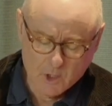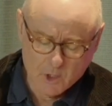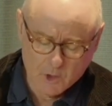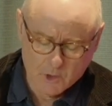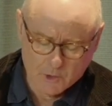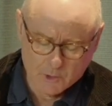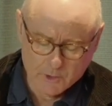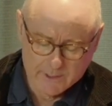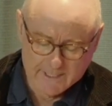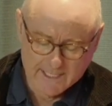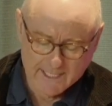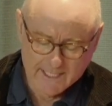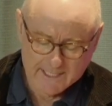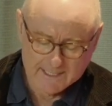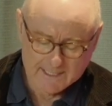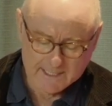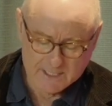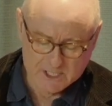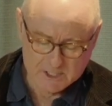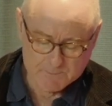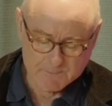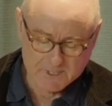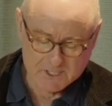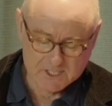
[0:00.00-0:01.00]
You can,
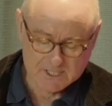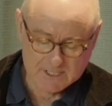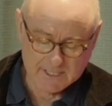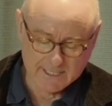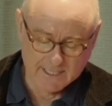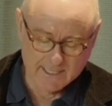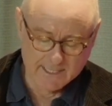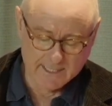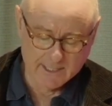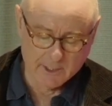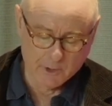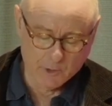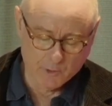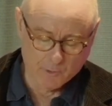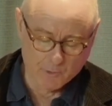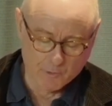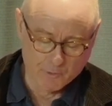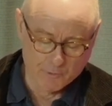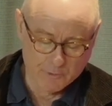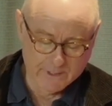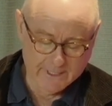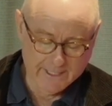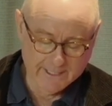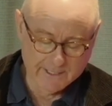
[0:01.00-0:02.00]
especially now,
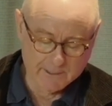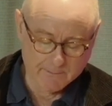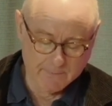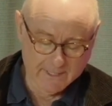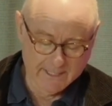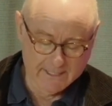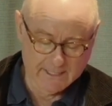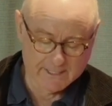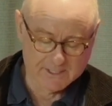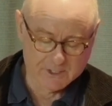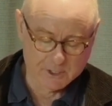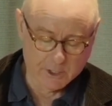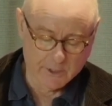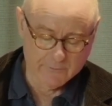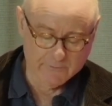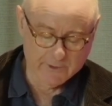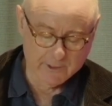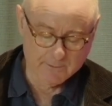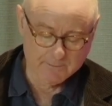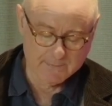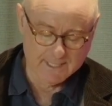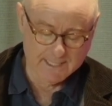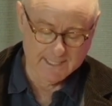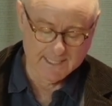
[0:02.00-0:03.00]
read Meeting
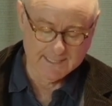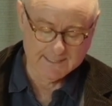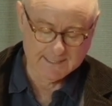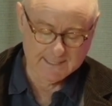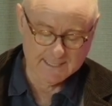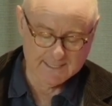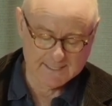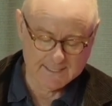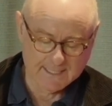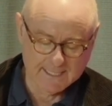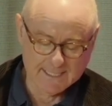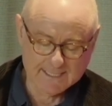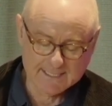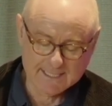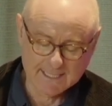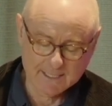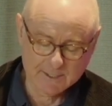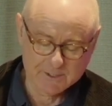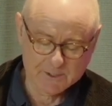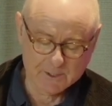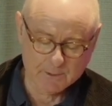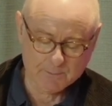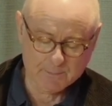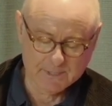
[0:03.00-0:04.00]
Soviet Man as an
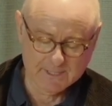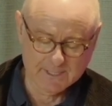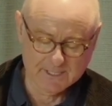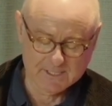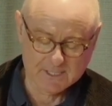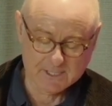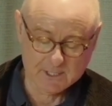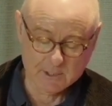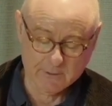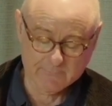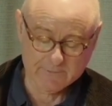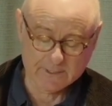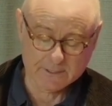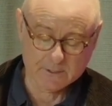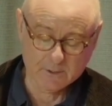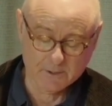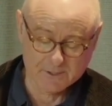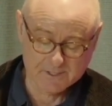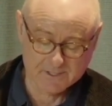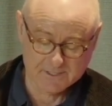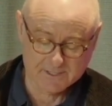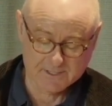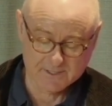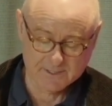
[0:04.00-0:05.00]
intelligent piece of
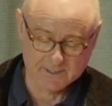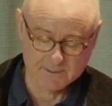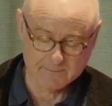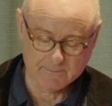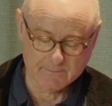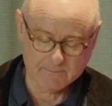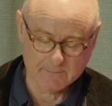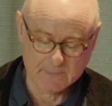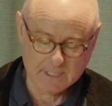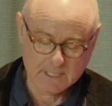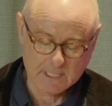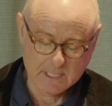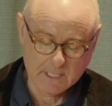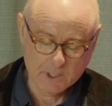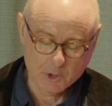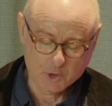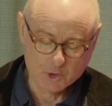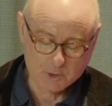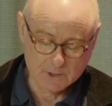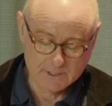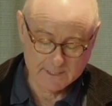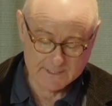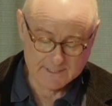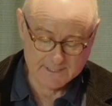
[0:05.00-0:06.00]
agnosticism,
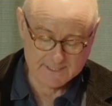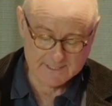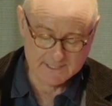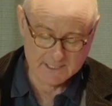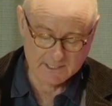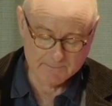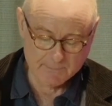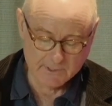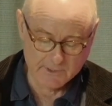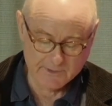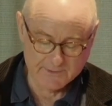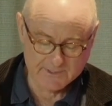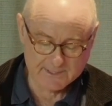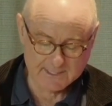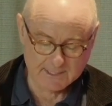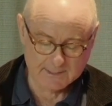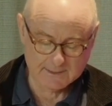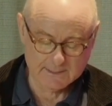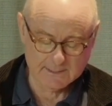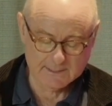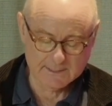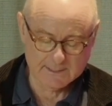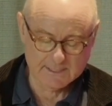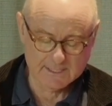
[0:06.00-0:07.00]
trying to see both
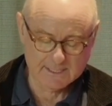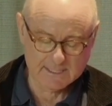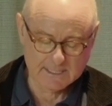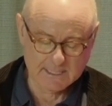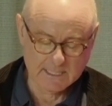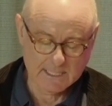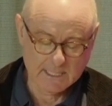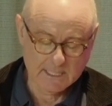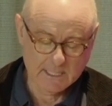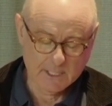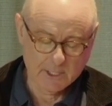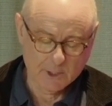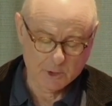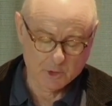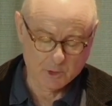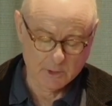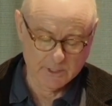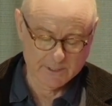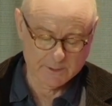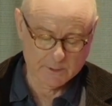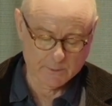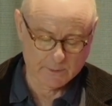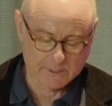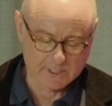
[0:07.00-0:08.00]
sides,
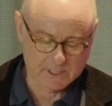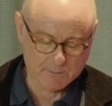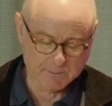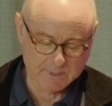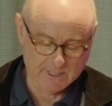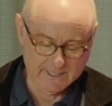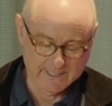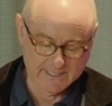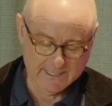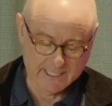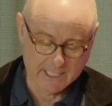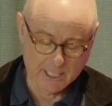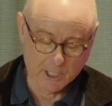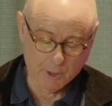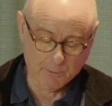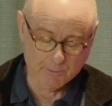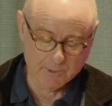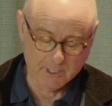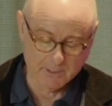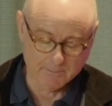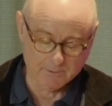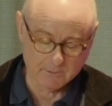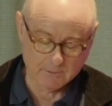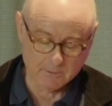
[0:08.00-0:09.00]
trying to explain how
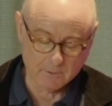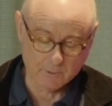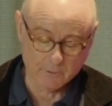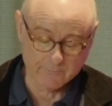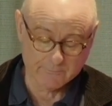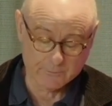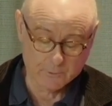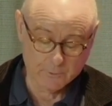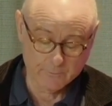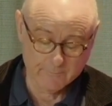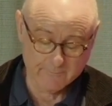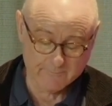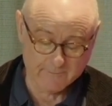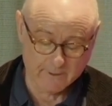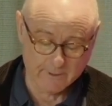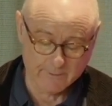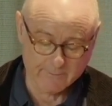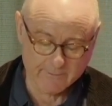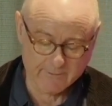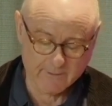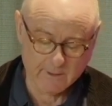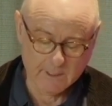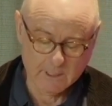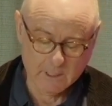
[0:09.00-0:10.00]
people of good
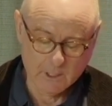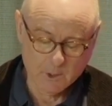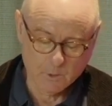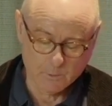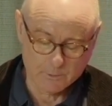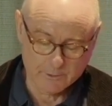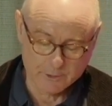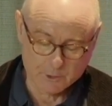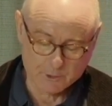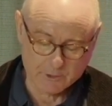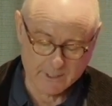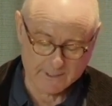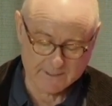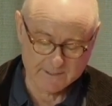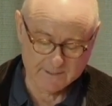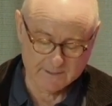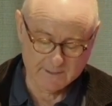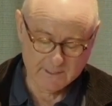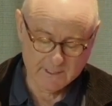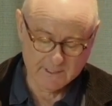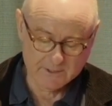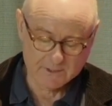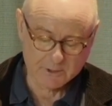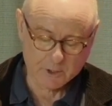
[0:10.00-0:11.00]
faith were attracted
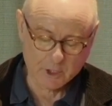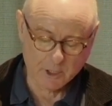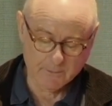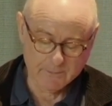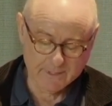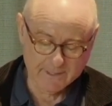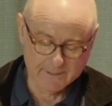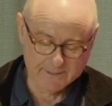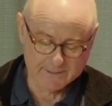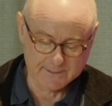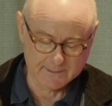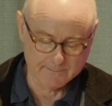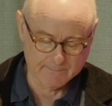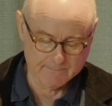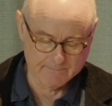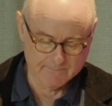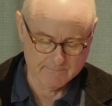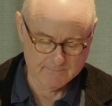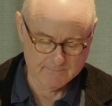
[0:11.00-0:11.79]
to communism.